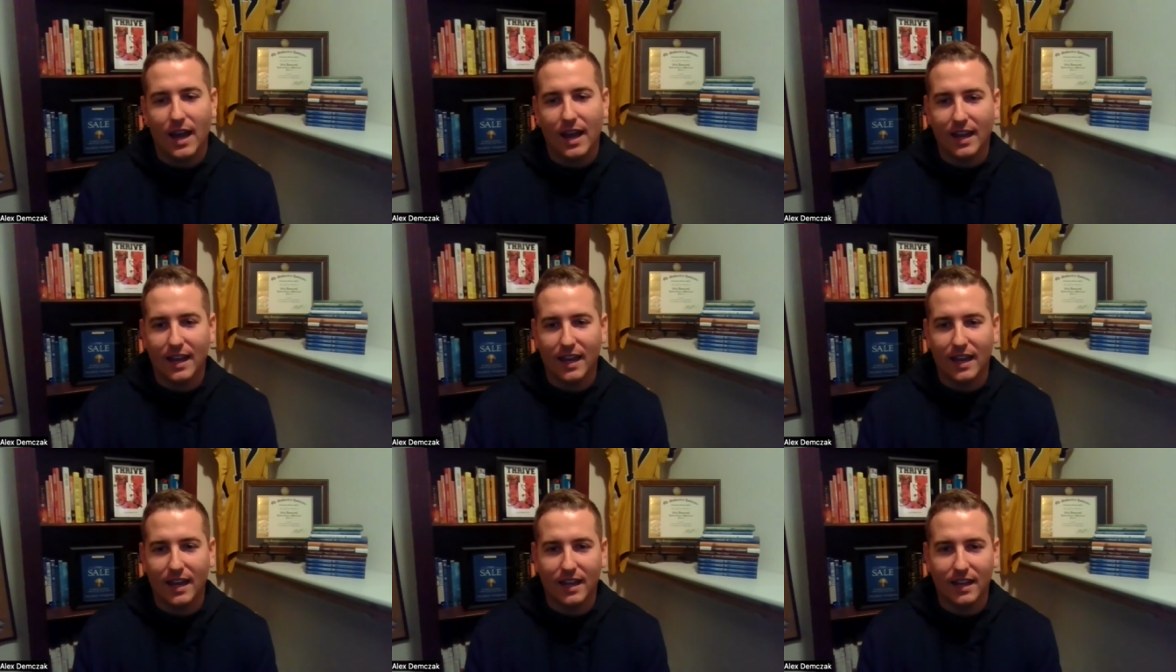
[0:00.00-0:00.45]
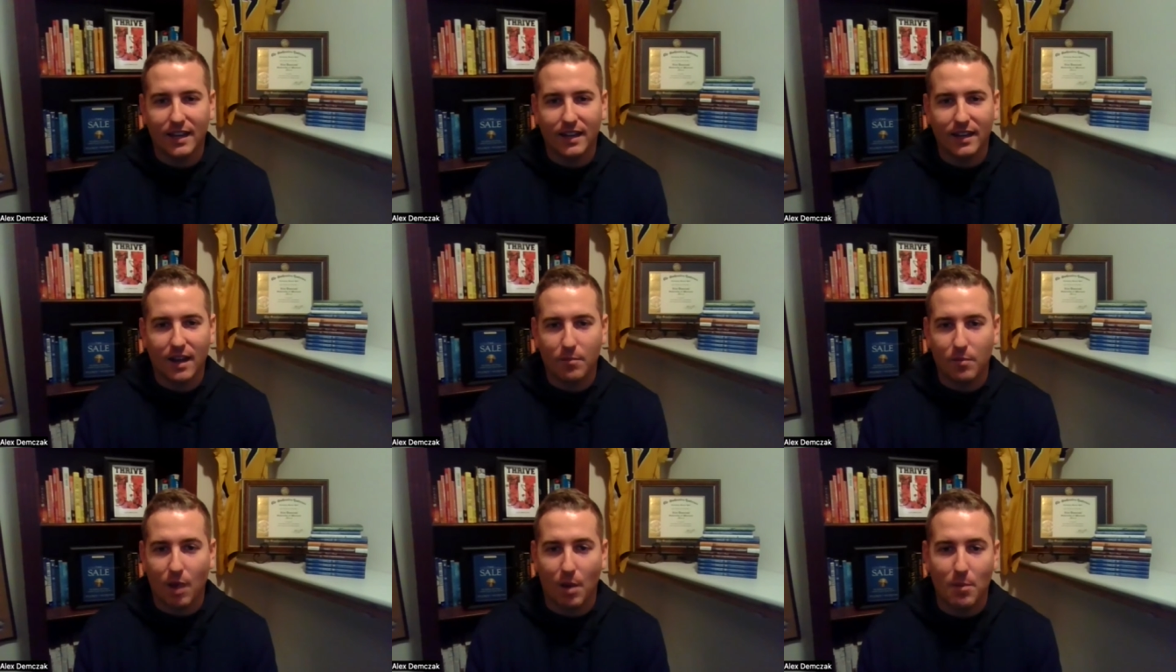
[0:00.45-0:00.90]

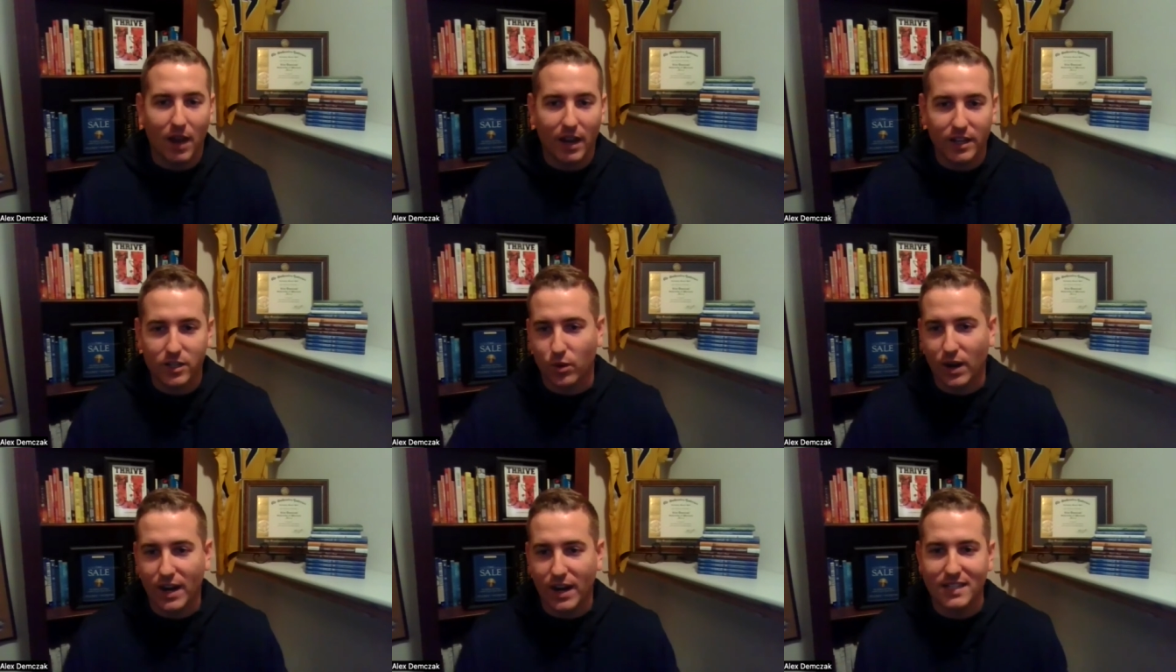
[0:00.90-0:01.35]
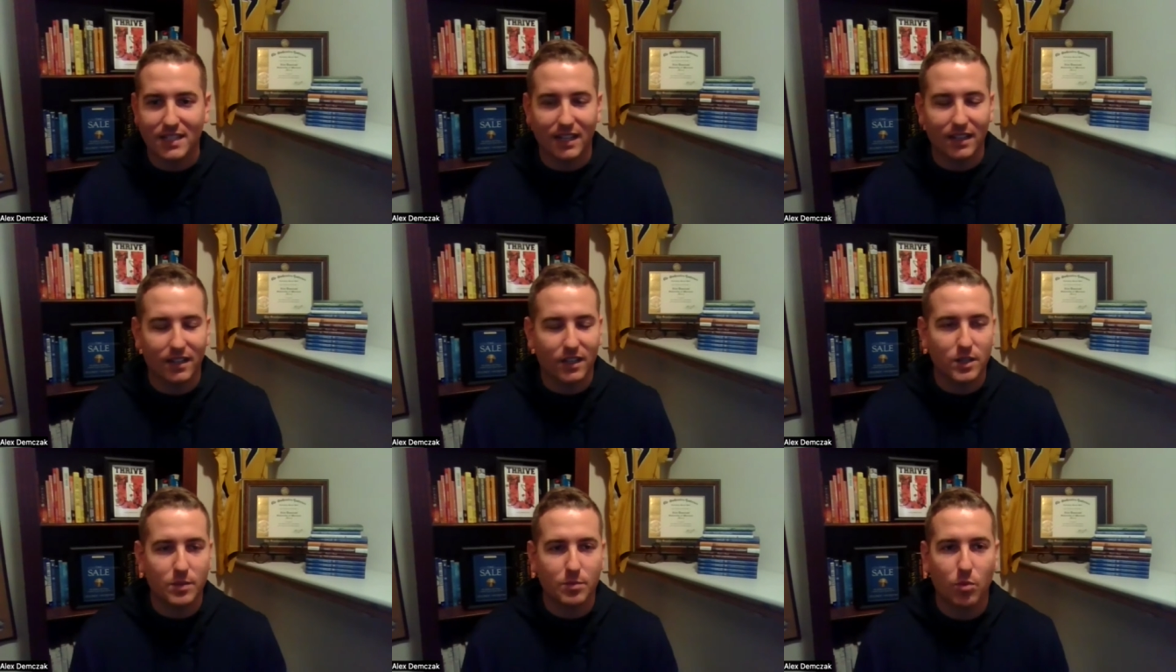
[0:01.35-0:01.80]
And my mind's racing
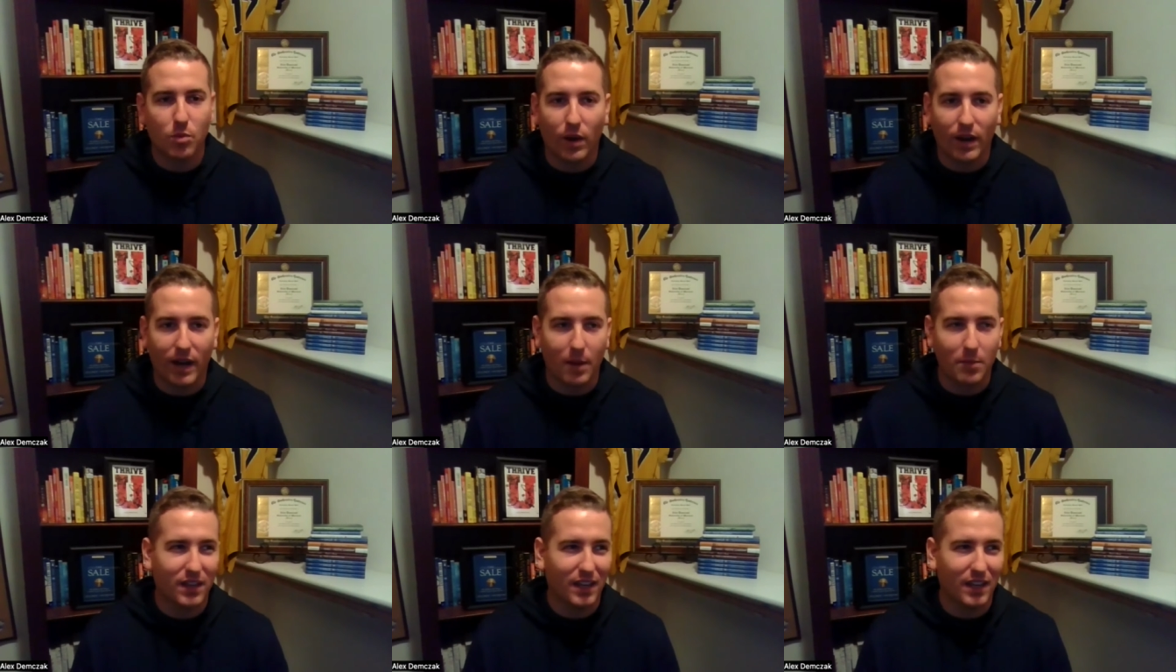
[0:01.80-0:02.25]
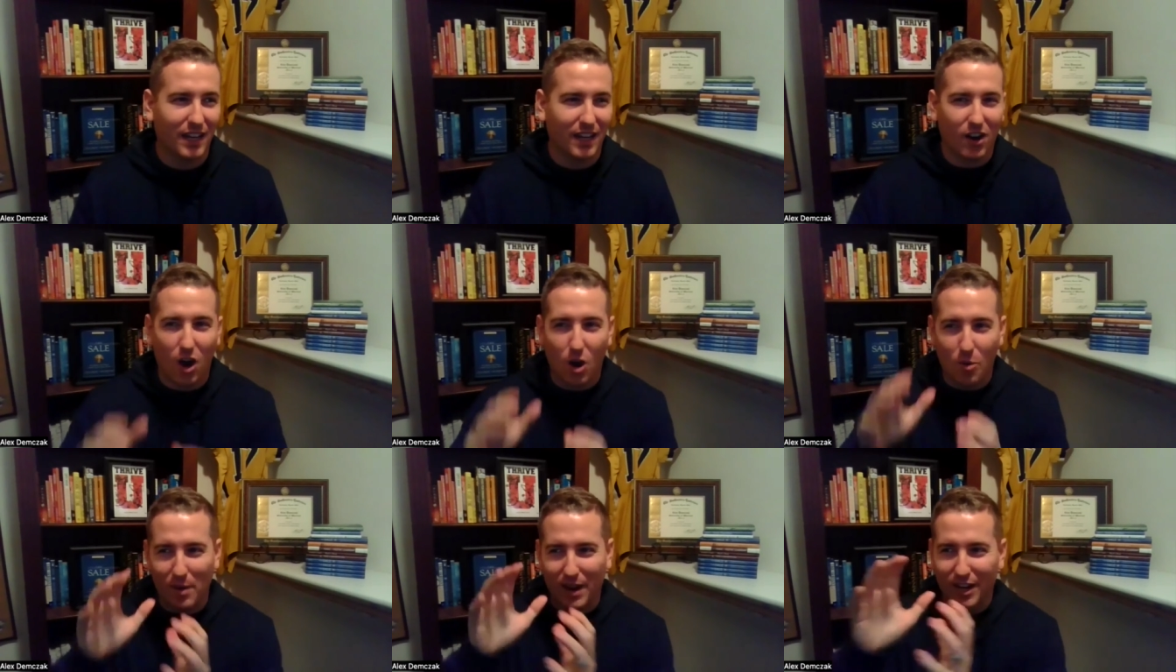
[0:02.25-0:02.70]
at this point. I'm thinking
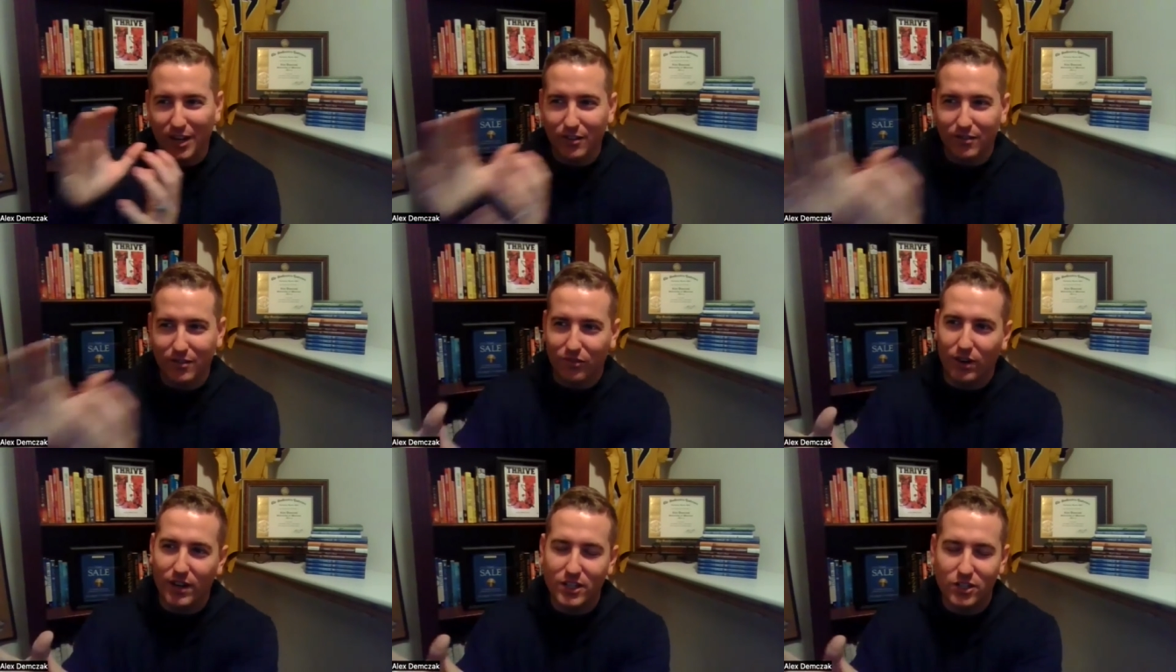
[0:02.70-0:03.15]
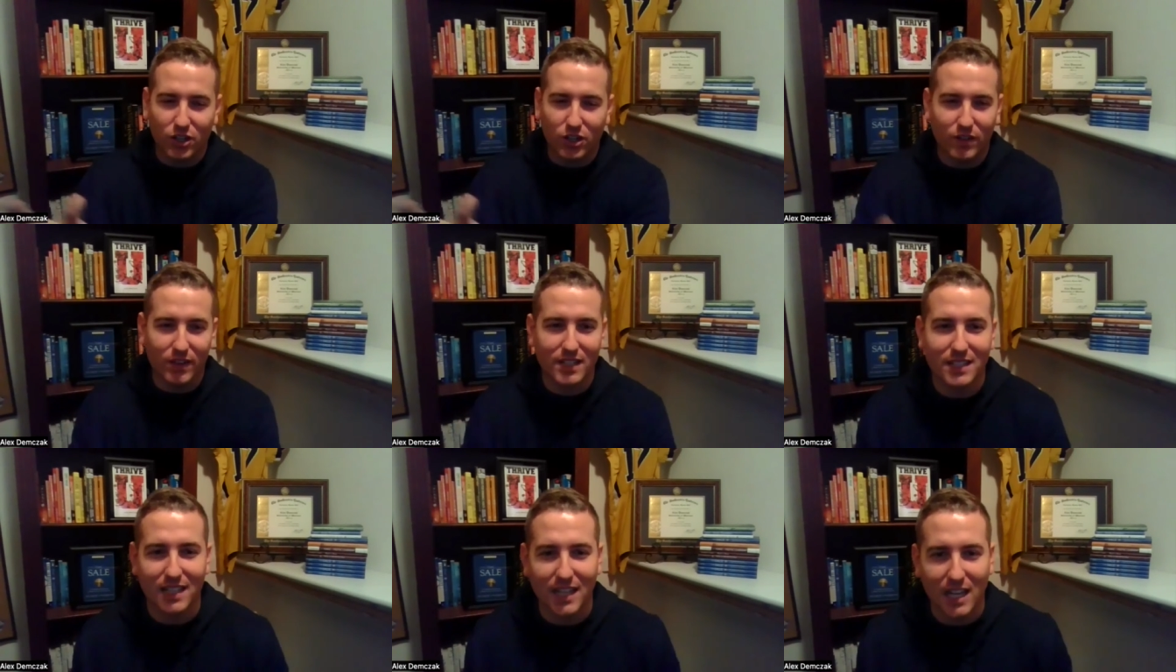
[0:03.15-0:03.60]
all my good friends are
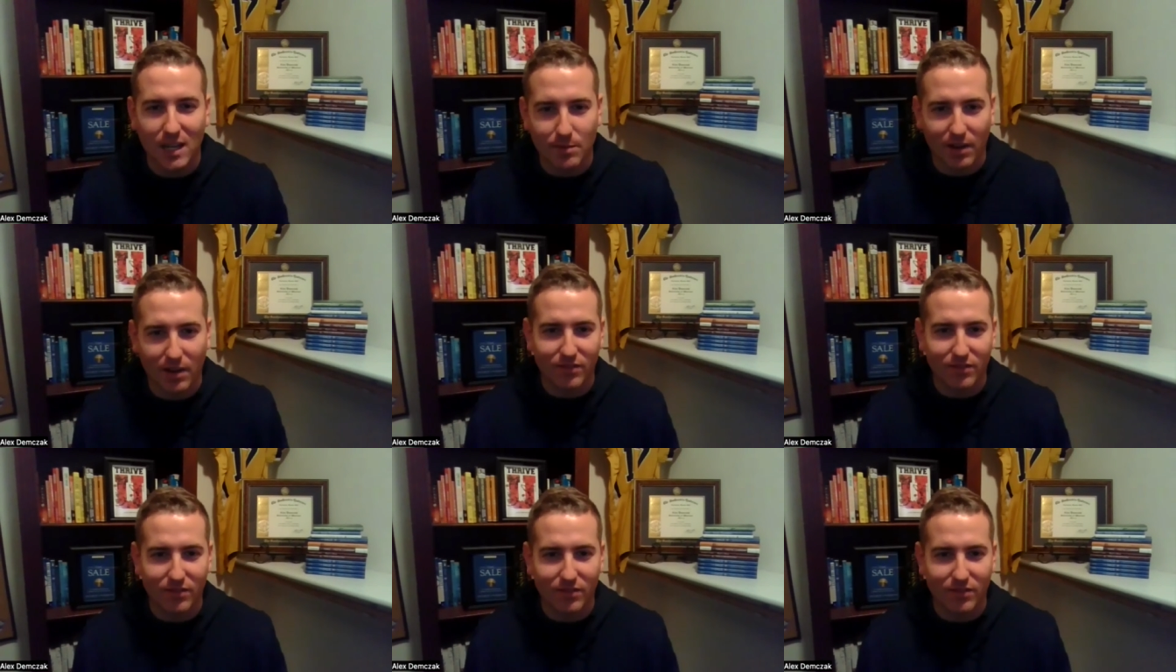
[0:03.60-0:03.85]
on the team.